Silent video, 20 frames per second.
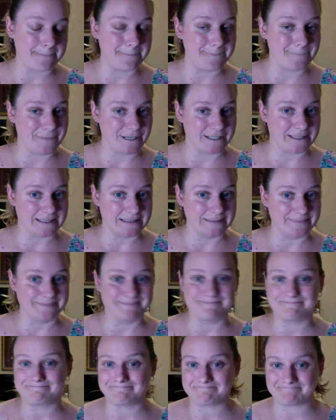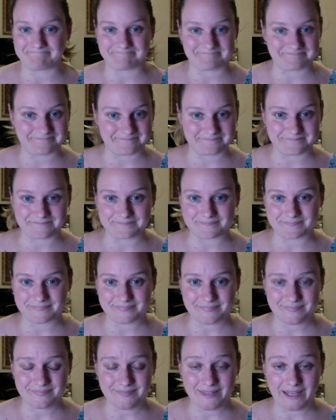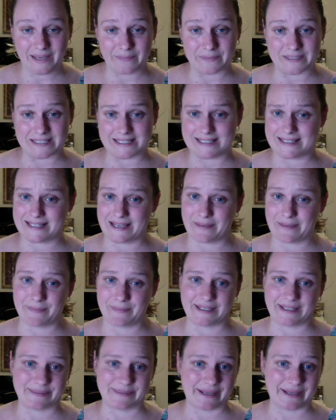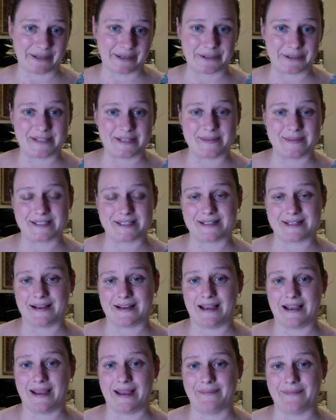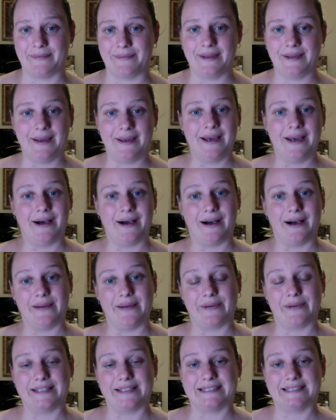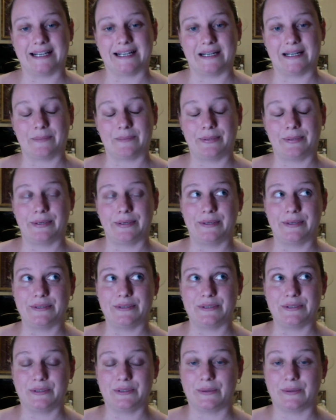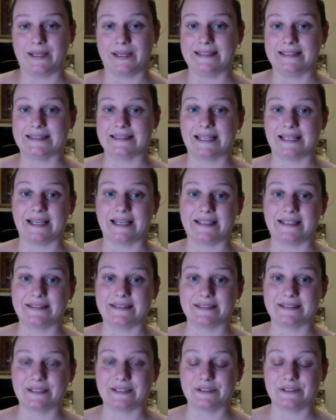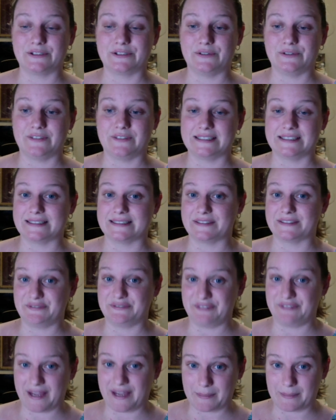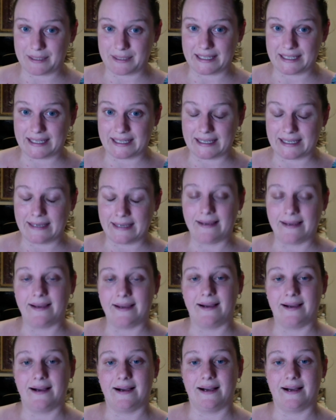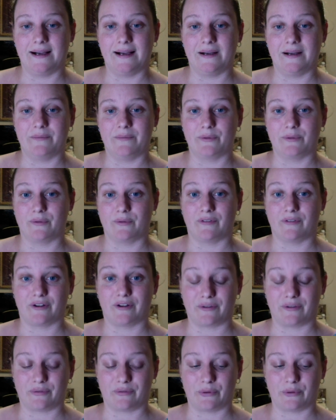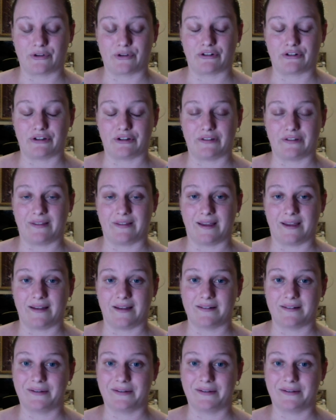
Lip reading: but it was December. We had Christmas time. I went up to Queensland to visit family. We were very fortunate that